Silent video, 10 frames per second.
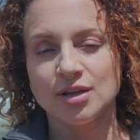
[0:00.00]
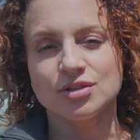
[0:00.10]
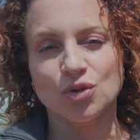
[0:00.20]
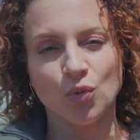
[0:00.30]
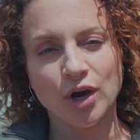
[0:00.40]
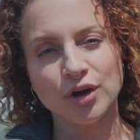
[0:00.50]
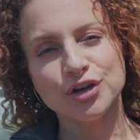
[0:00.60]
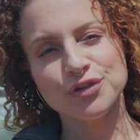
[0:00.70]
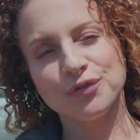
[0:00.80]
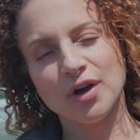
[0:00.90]
So where
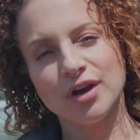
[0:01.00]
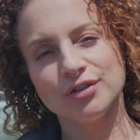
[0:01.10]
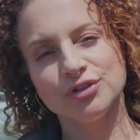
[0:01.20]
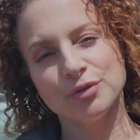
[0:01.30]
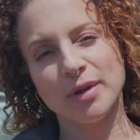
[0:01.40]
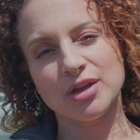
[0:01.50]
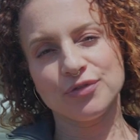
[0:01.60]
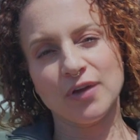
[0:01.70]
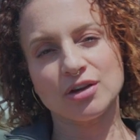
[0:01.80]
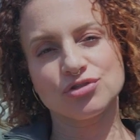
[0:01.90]
can you find your
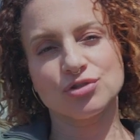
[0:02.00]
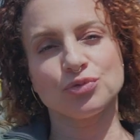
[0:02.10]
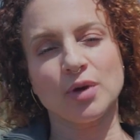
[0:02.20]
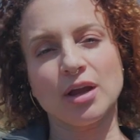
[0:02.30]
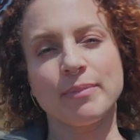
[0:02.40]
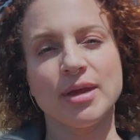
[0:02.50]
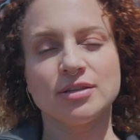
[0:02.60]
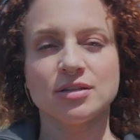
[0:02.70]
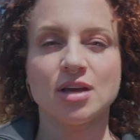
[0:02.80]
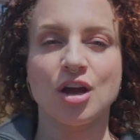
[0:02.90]
manufacturer's
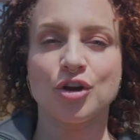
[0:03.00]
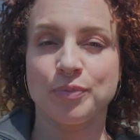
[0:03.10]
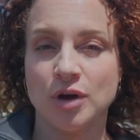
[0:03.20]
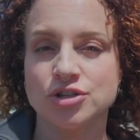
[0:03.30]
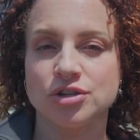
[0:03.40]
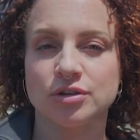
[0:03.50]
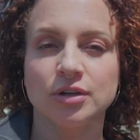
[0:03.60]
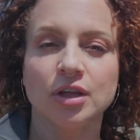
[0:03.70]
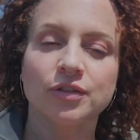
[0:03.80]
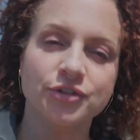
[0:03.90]
recommended tire pressure?
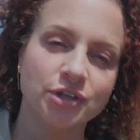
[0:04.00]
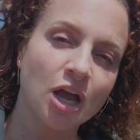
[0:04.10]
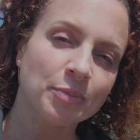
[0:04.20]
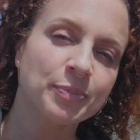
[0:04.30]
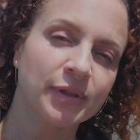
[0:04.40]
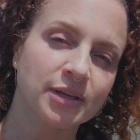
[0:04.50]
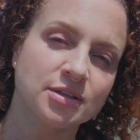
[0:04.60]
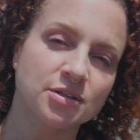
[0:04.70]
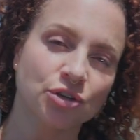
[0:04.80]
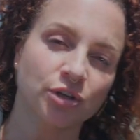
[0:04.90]
There's a couple
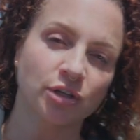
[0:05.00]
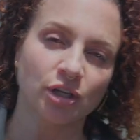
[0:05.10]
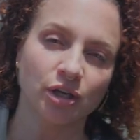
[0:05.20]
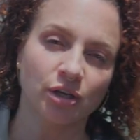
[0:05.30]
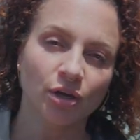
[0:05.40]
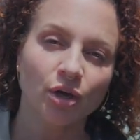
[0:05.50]
places you can look.